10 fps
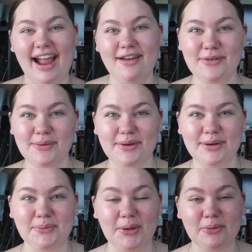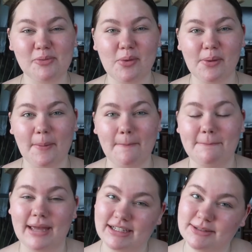Hi everyone, welcome or welcome
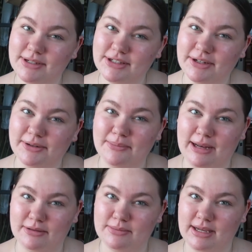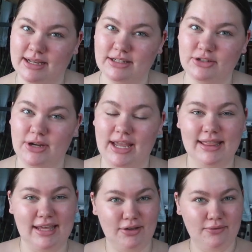back to my channel. My name is Mackenzie Drake.
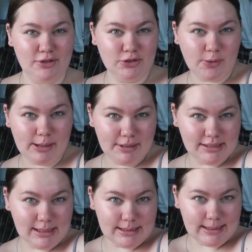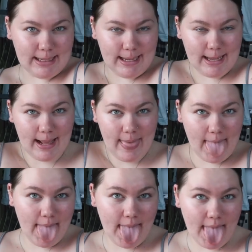Thank you for joining me today.
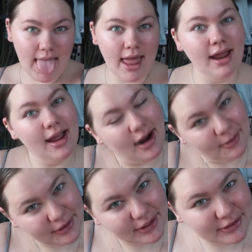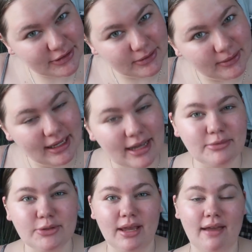How are y'all doing? I'm
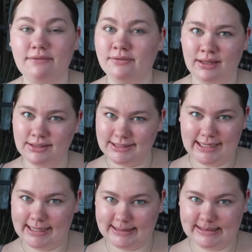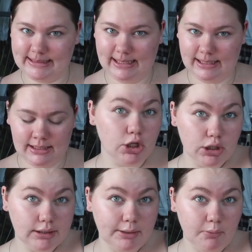doing fantastic.
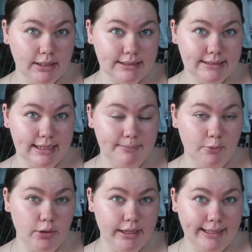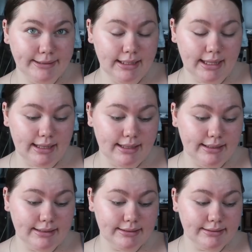Currently Wednesday morning
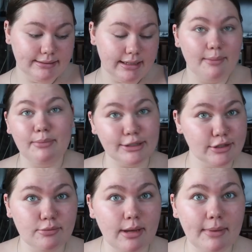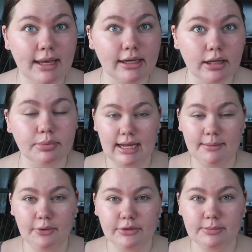and I'm about to do my makeup. Today
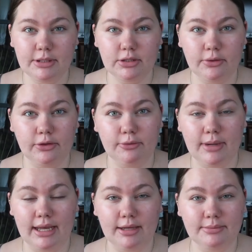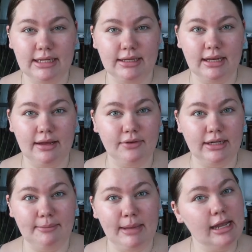I'm going to be showing you my updated
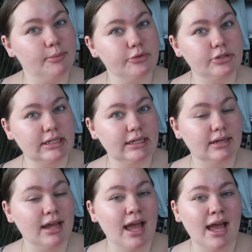everyday makeup routine.